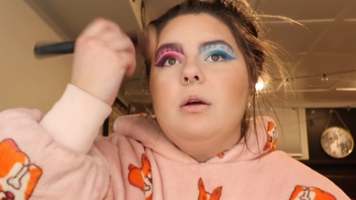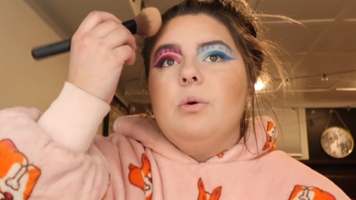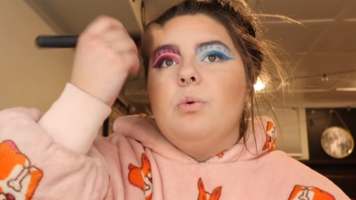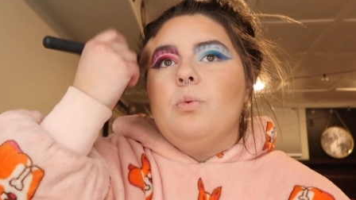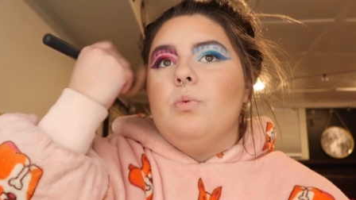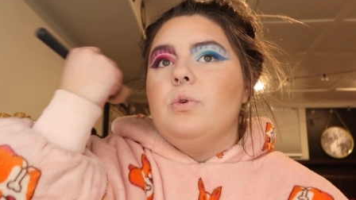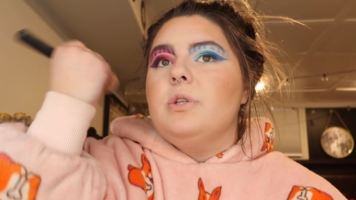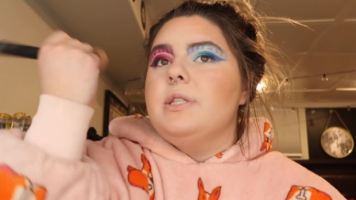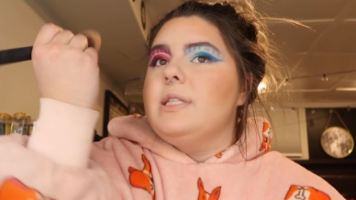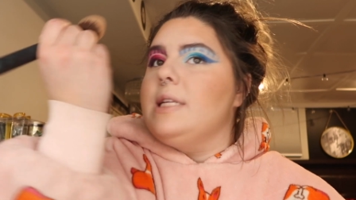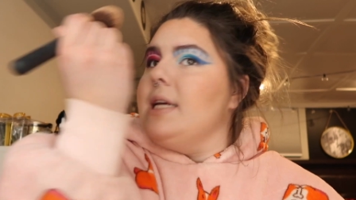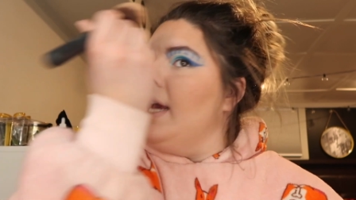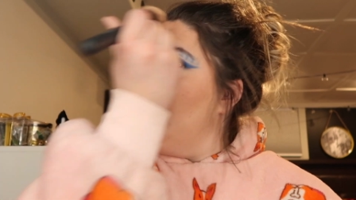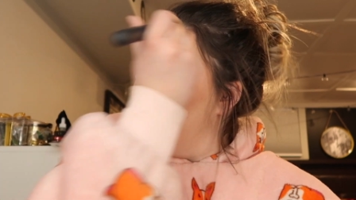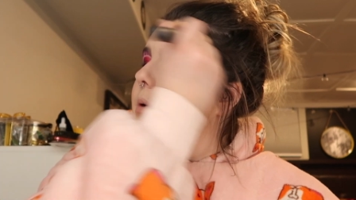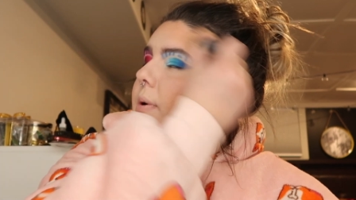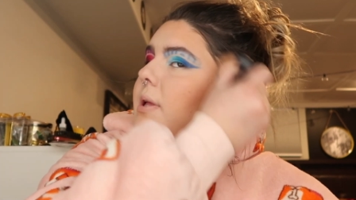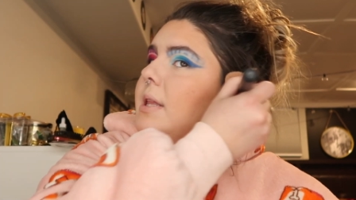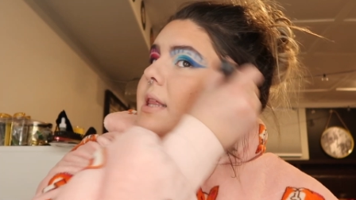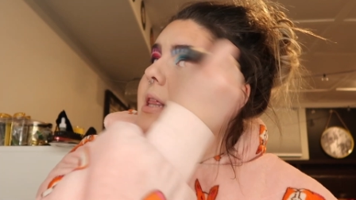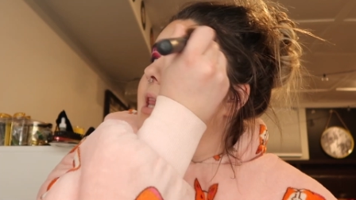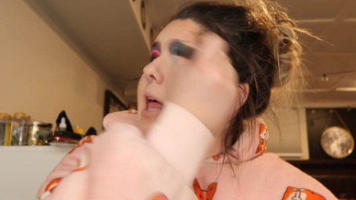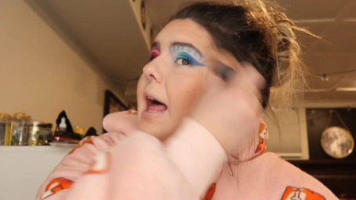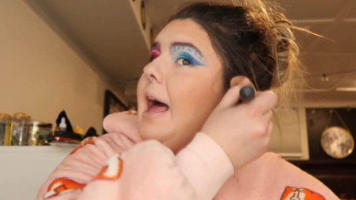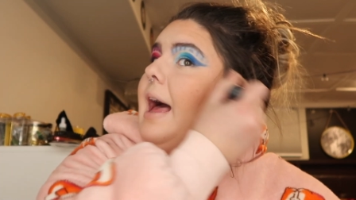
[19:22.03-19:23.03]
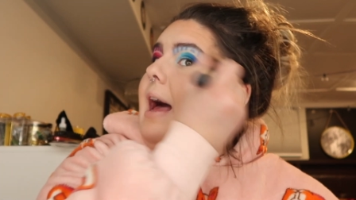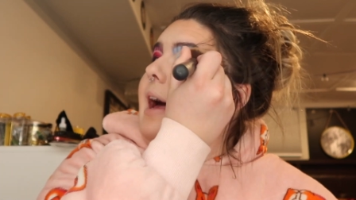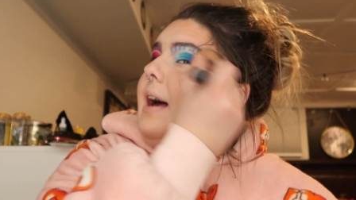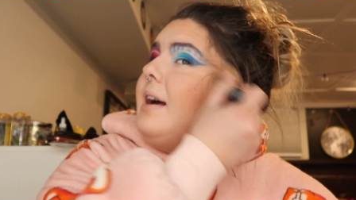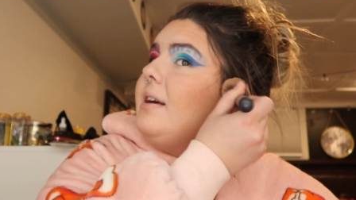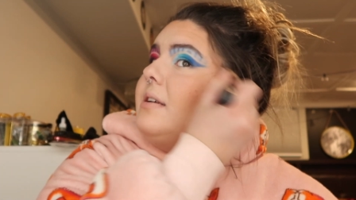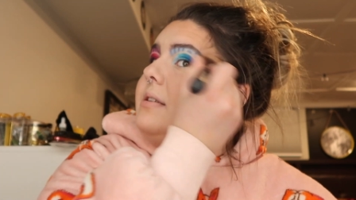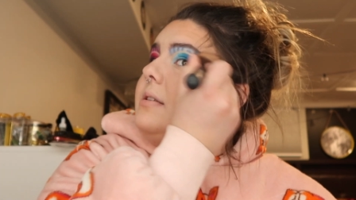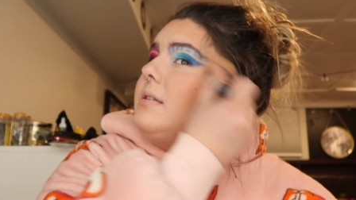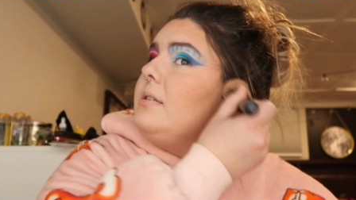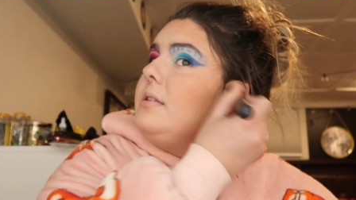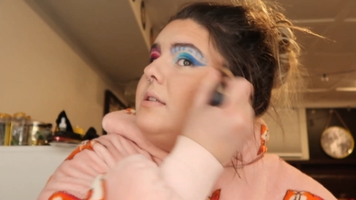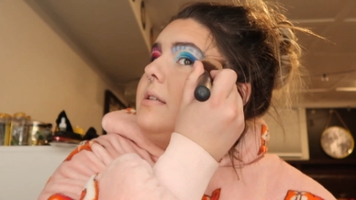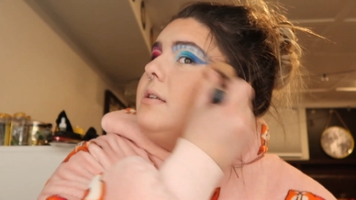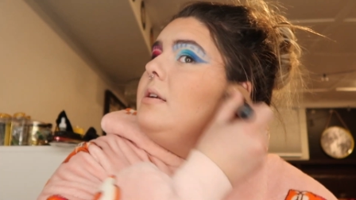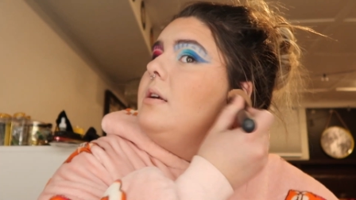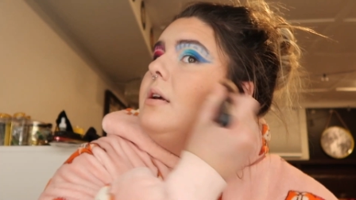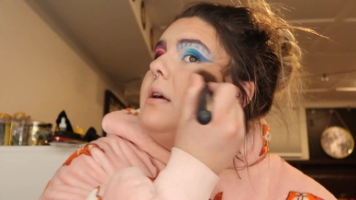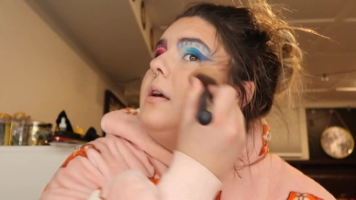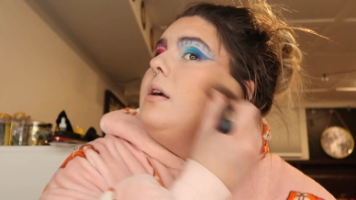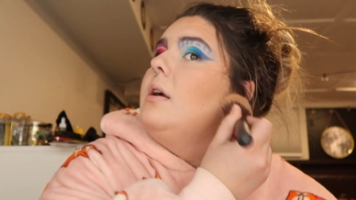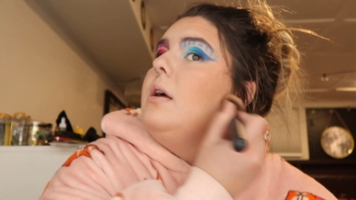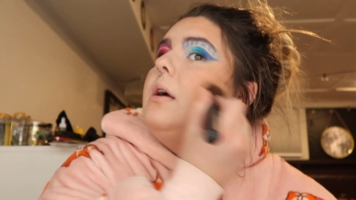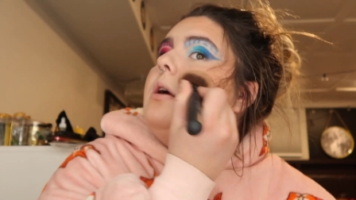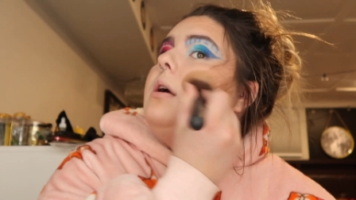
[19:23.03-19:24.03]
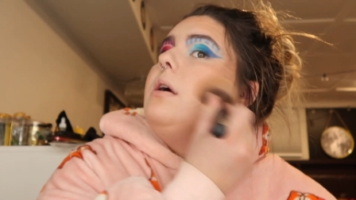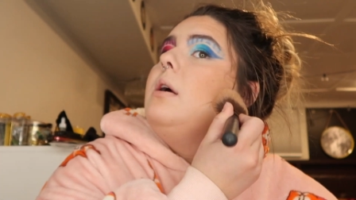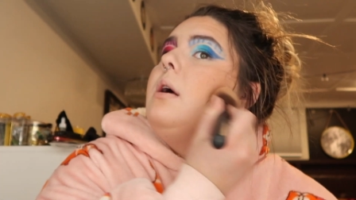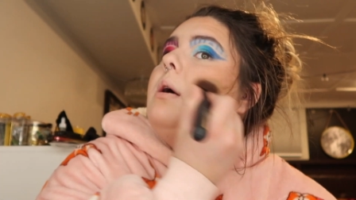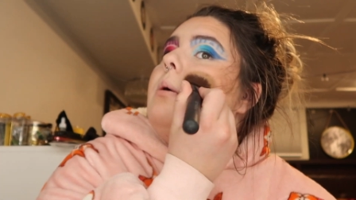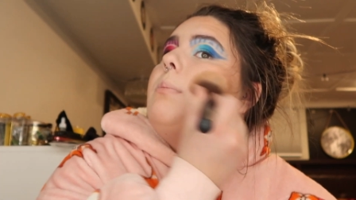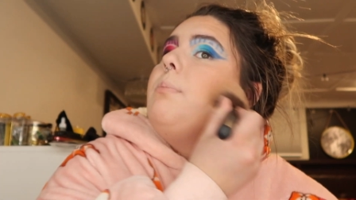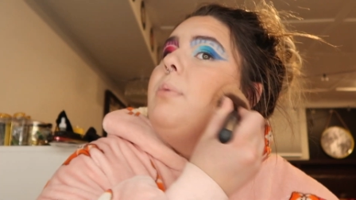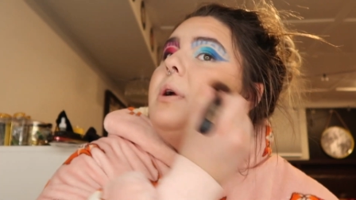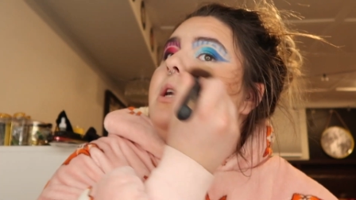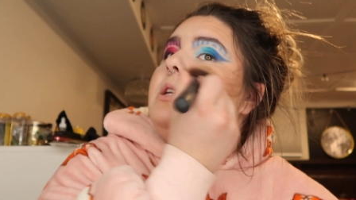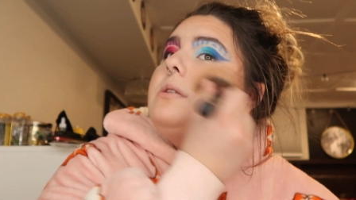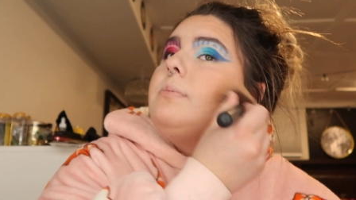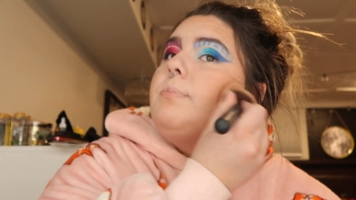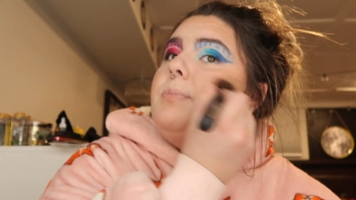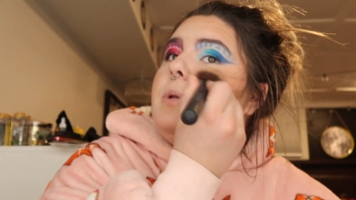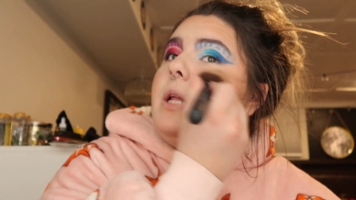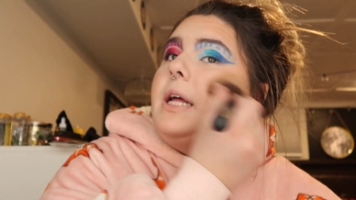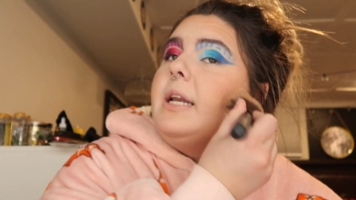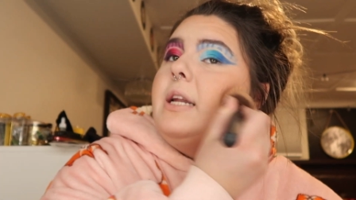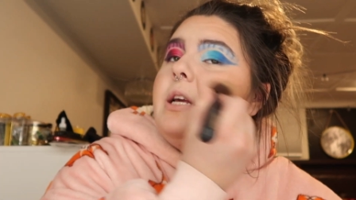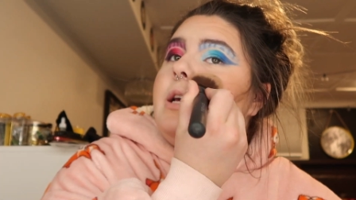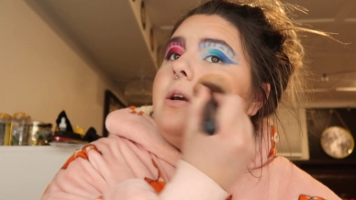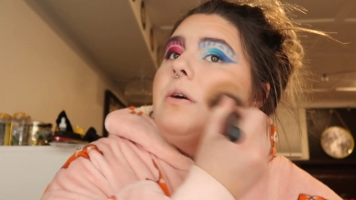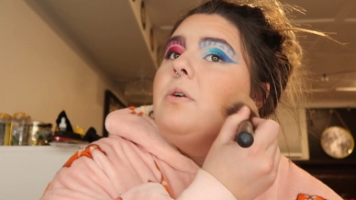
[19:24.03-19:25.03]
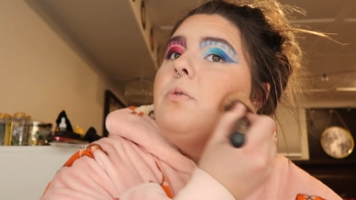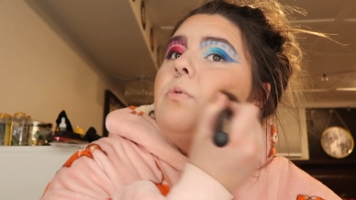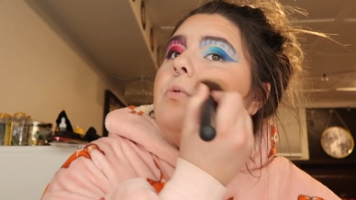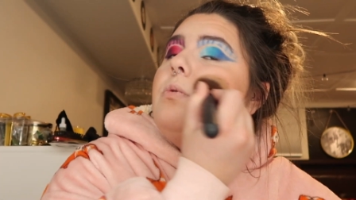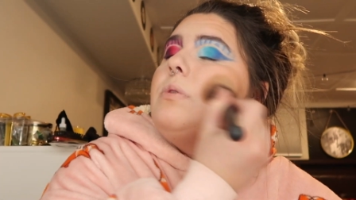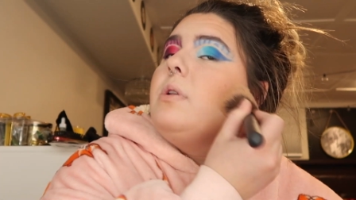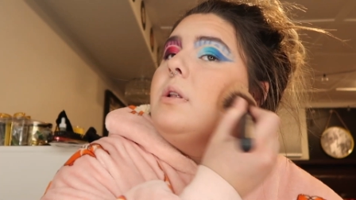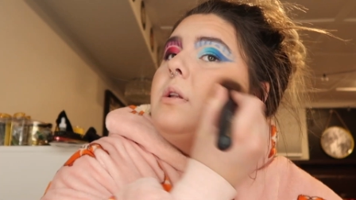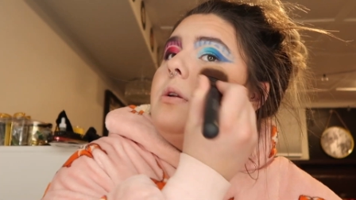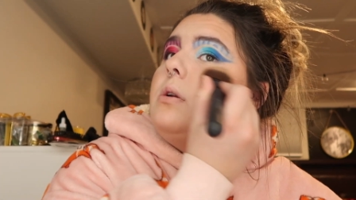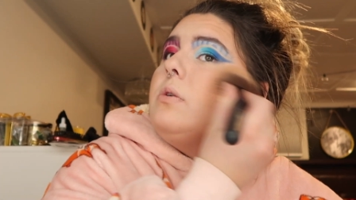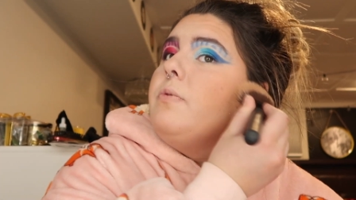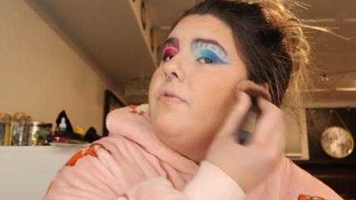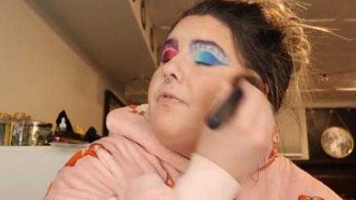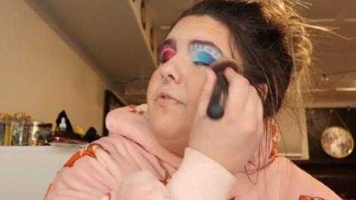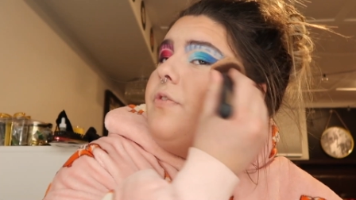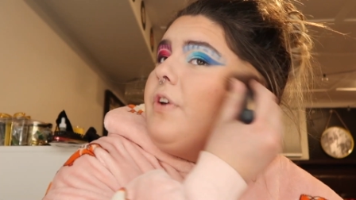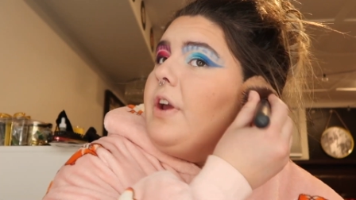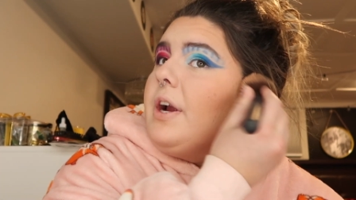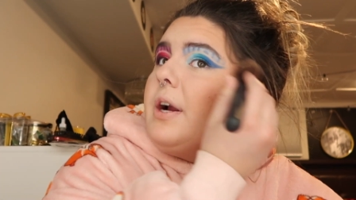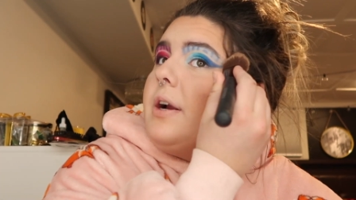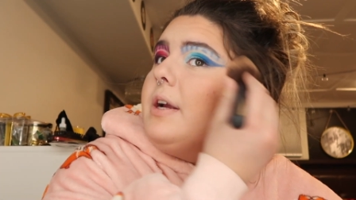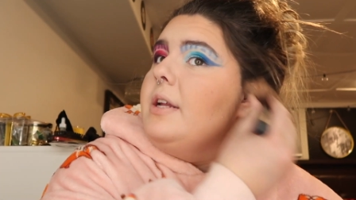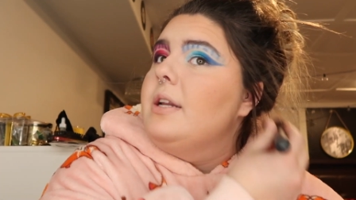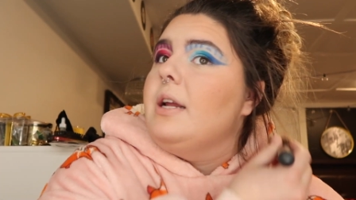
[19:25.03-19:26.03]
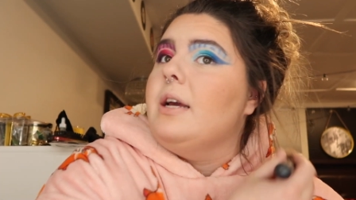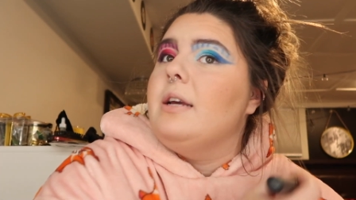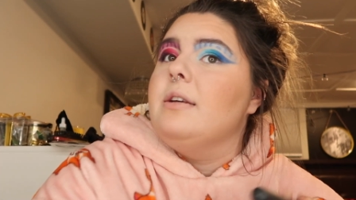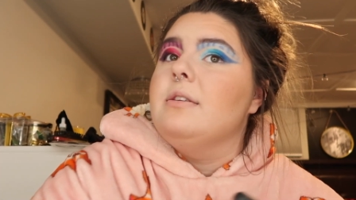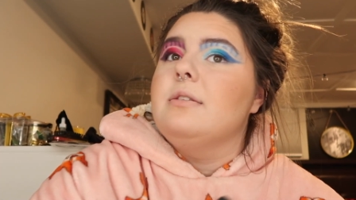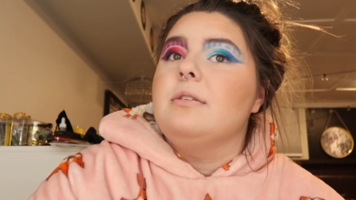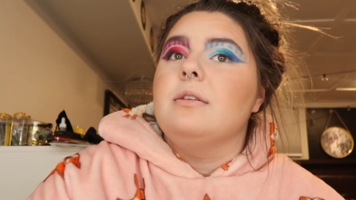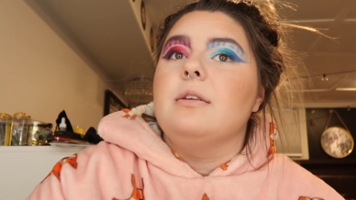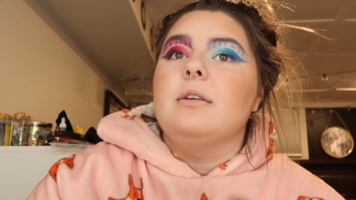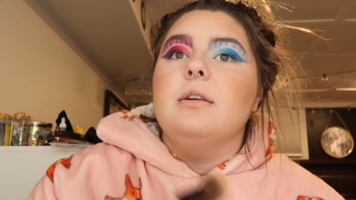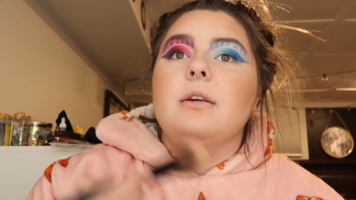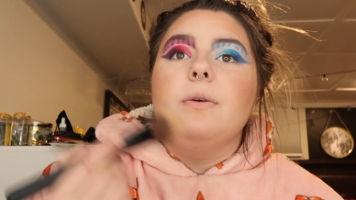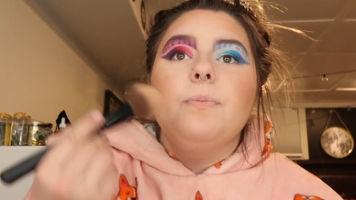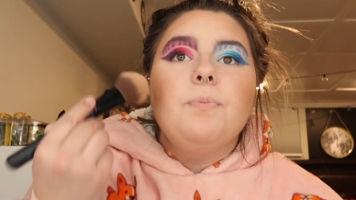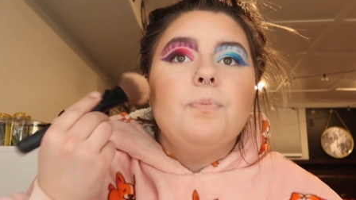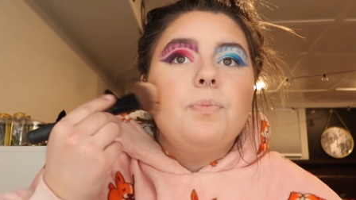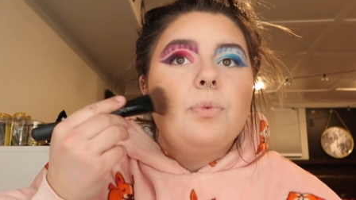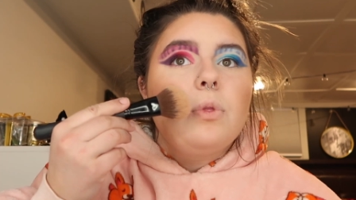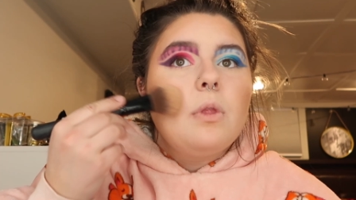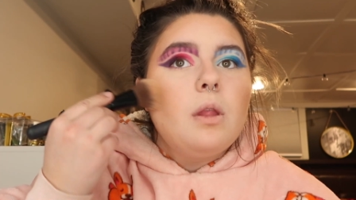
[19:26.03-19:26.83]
We'll see how it lasts, but it's blending out very nicely.